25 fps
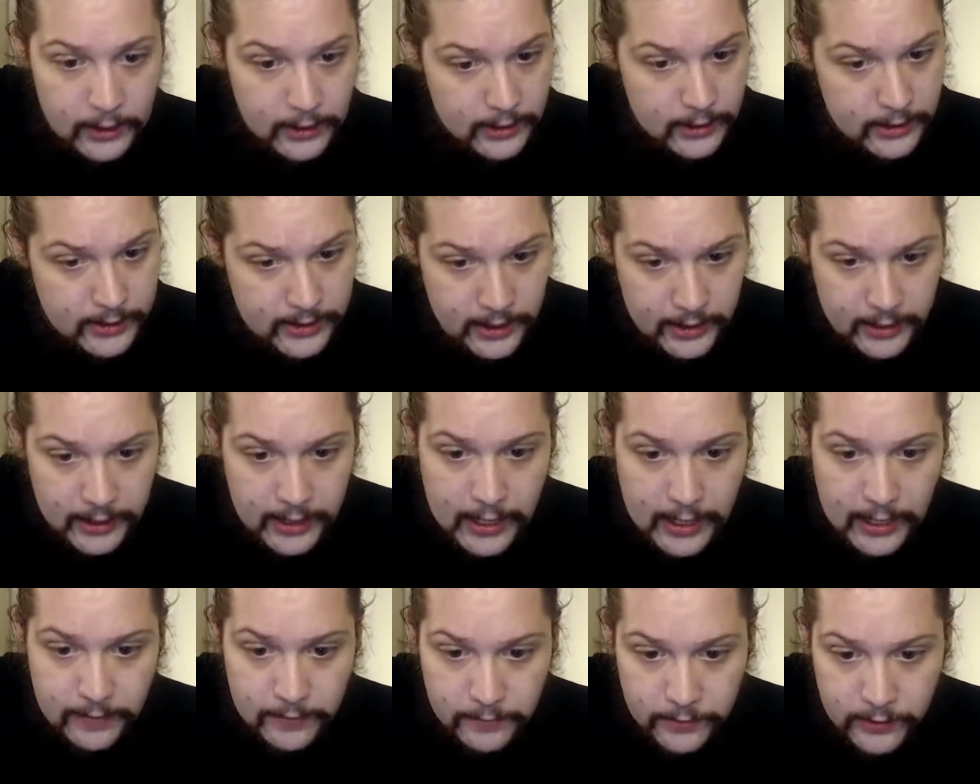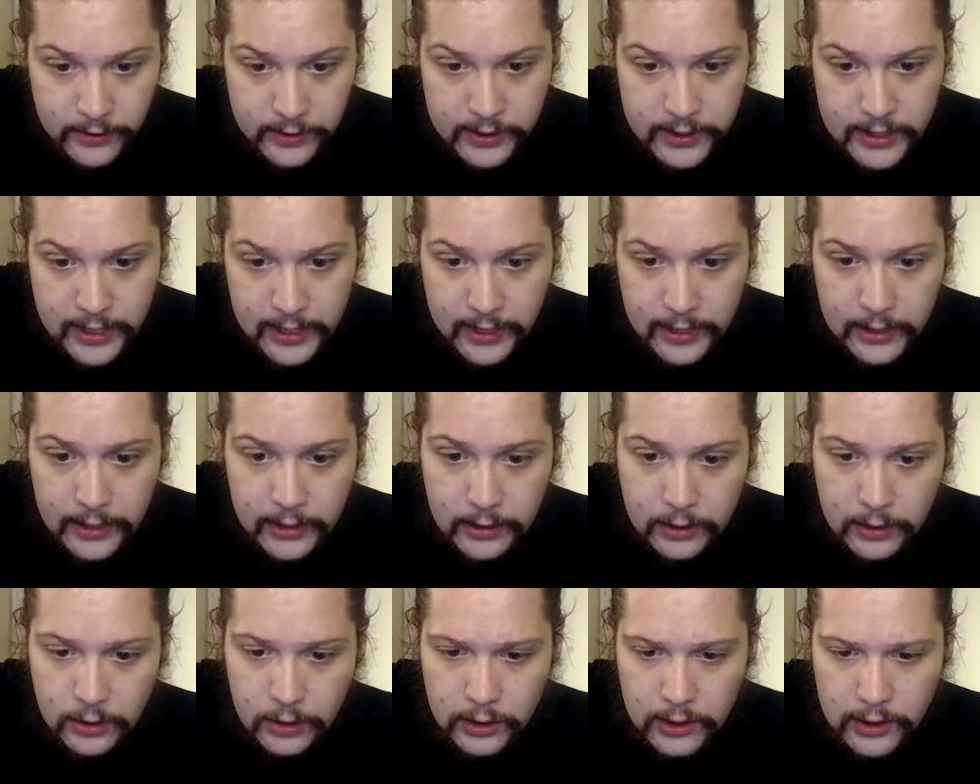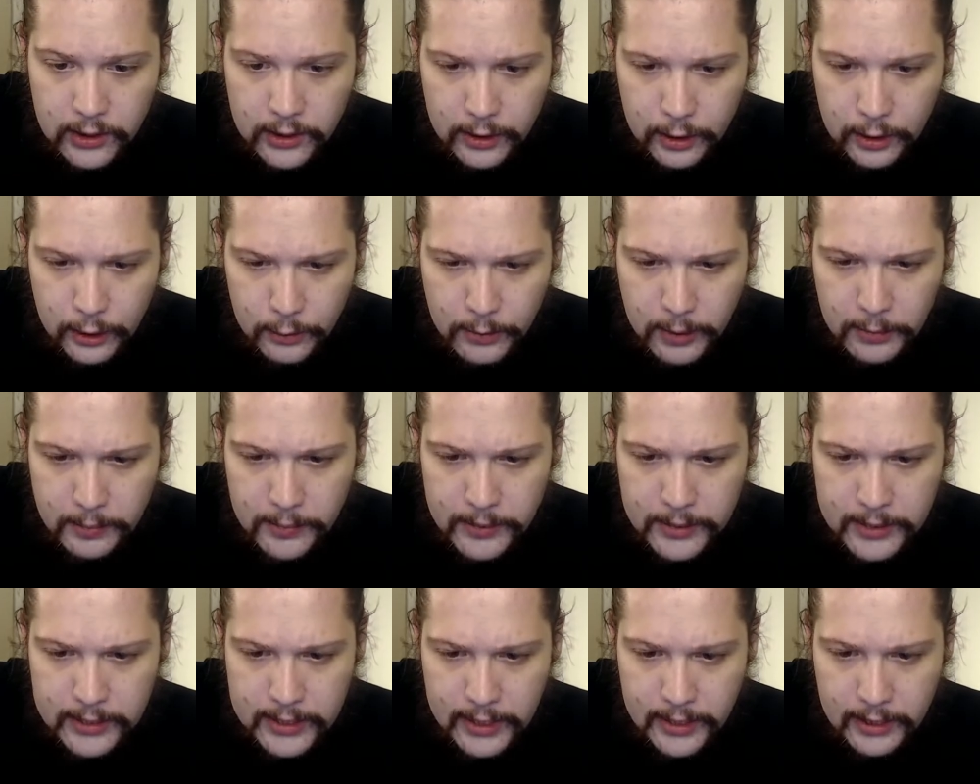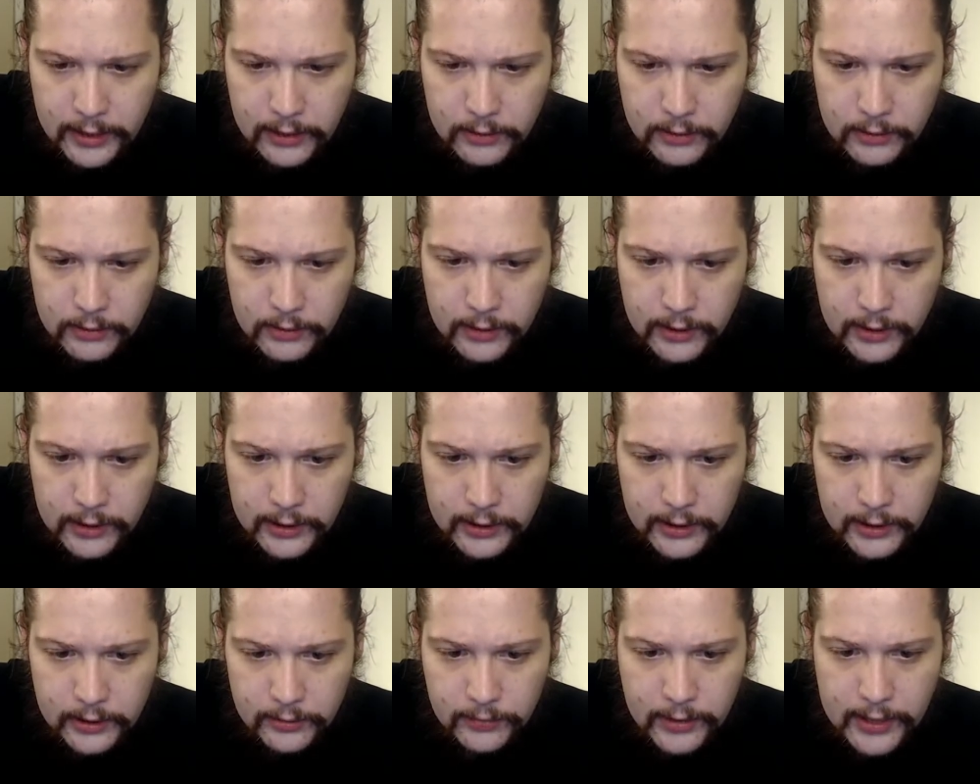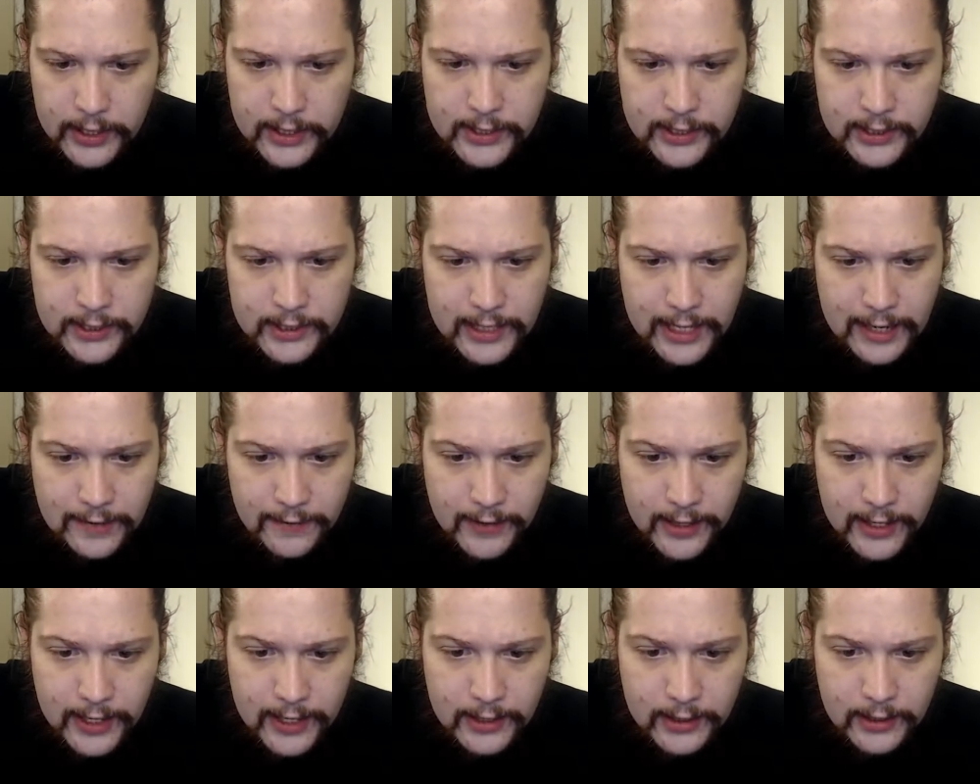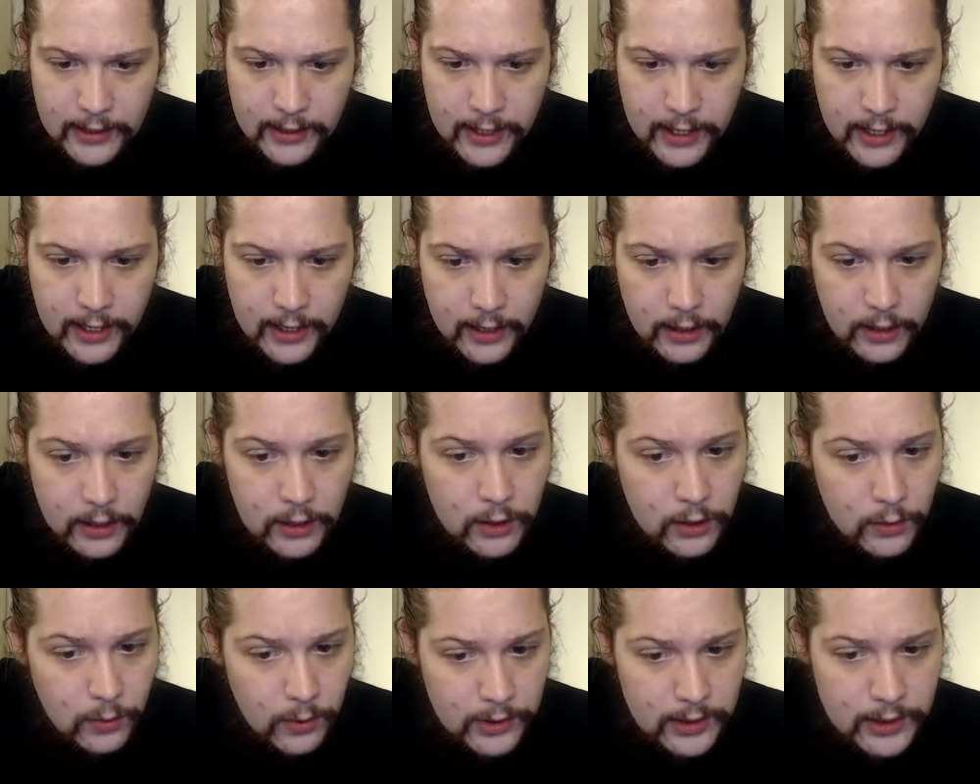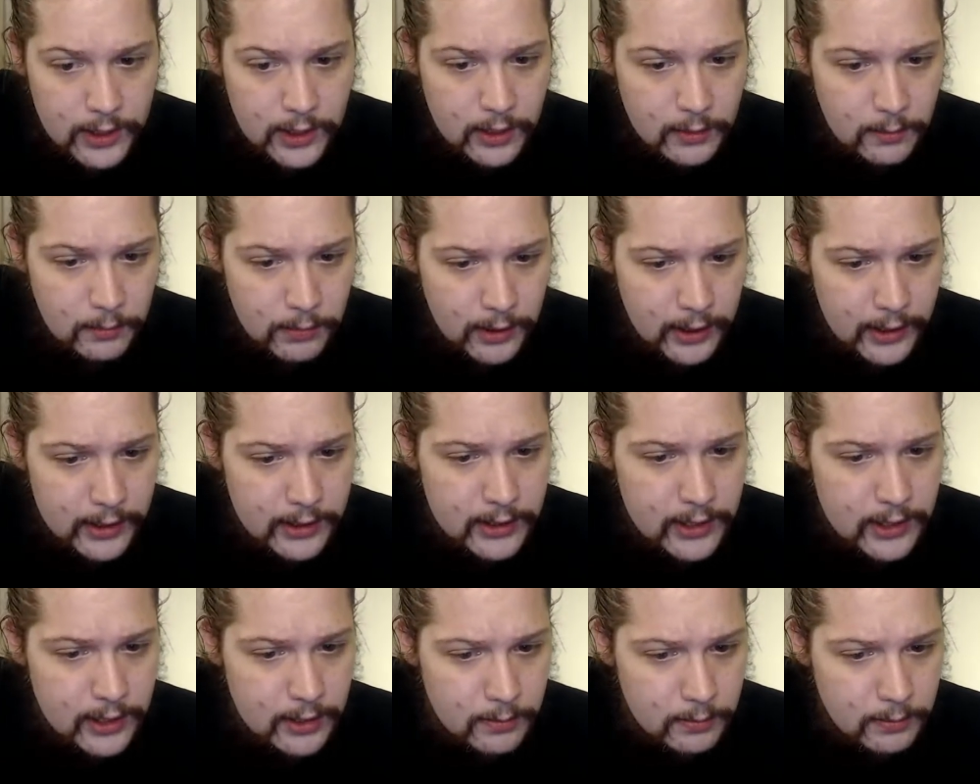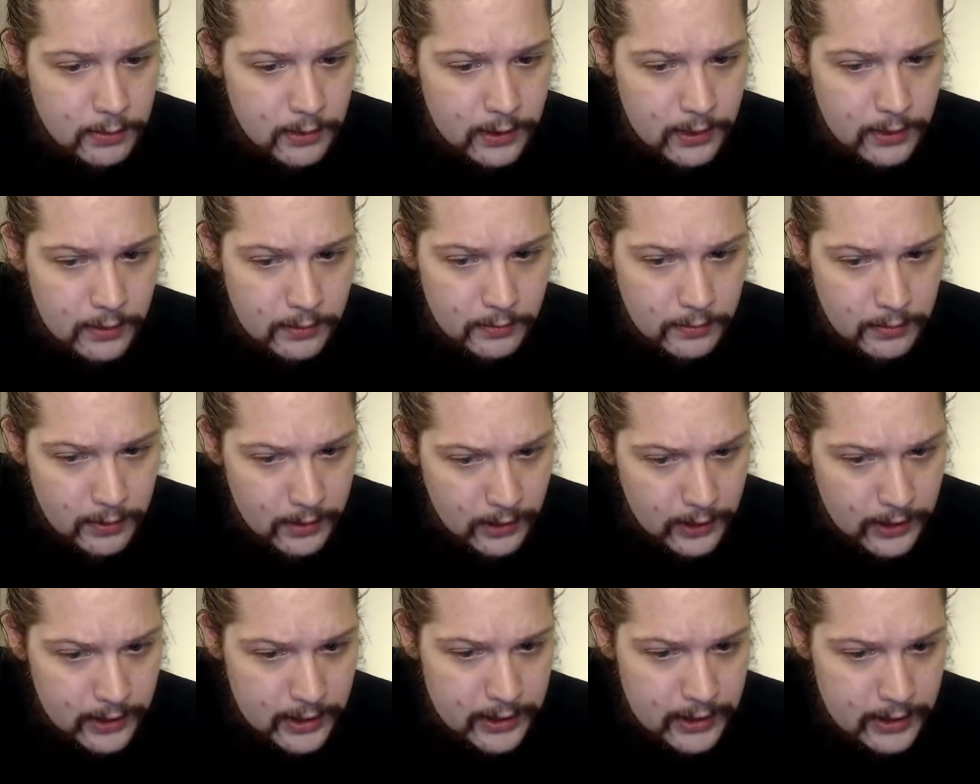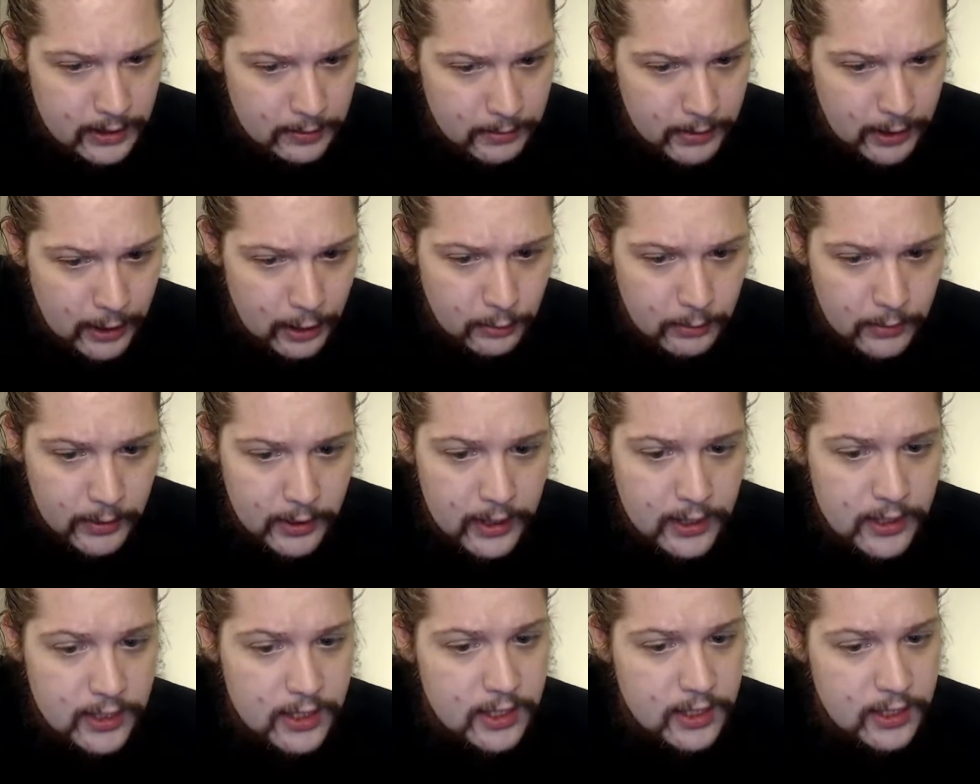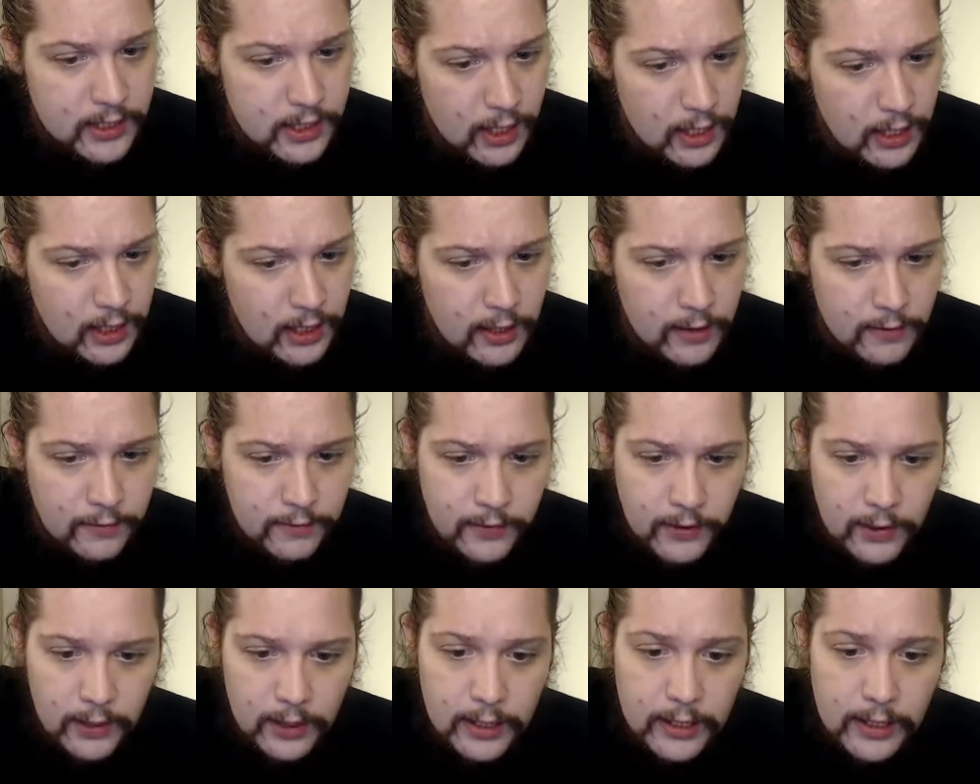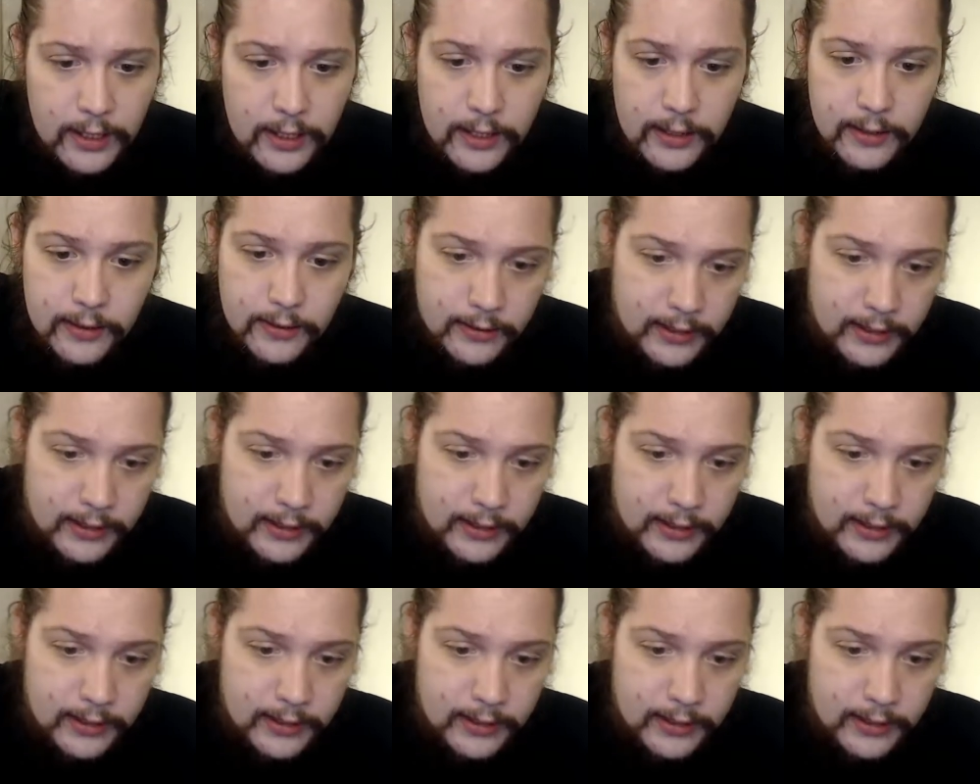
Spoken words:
He stared at him for a second, looking him up and down, and then raised his heavy hand in the air. You want to complain to the police about me, son of a...